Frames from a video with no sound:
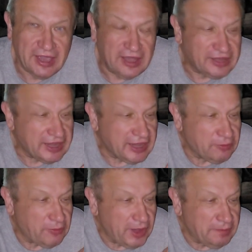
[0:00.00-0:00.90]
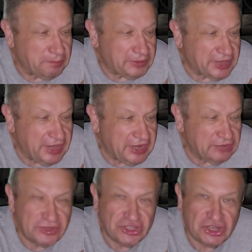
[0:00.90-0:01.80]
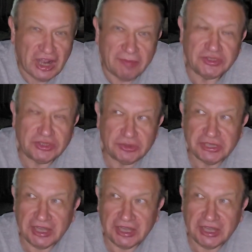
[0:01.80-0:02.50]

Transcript: like in one plane which comes through the